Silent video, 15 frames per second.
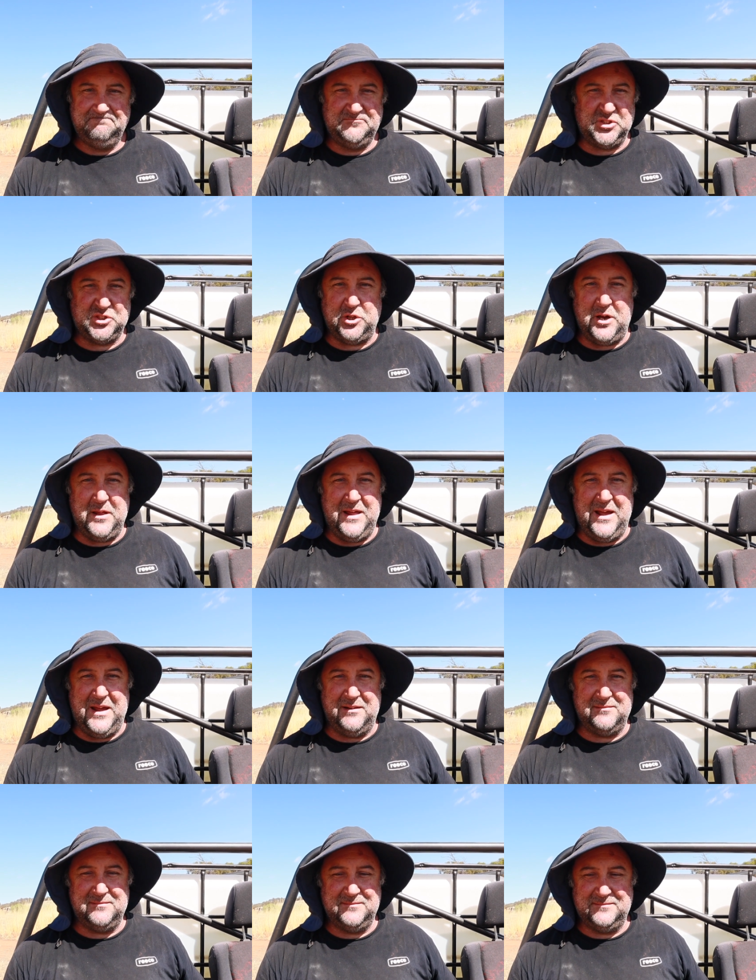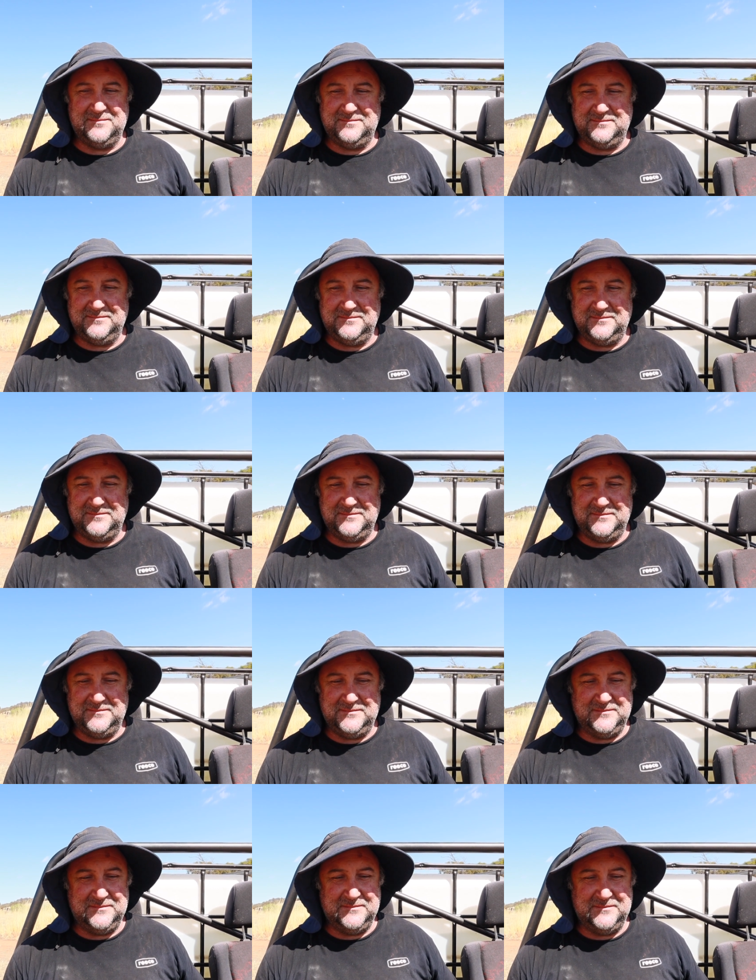Just like that.
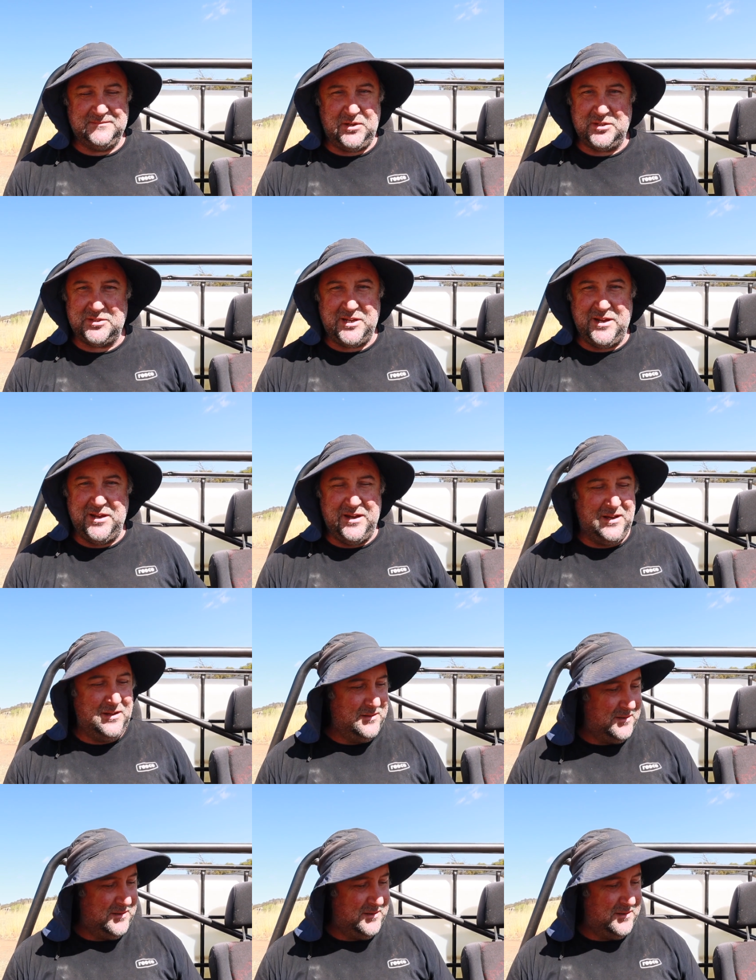I tell you,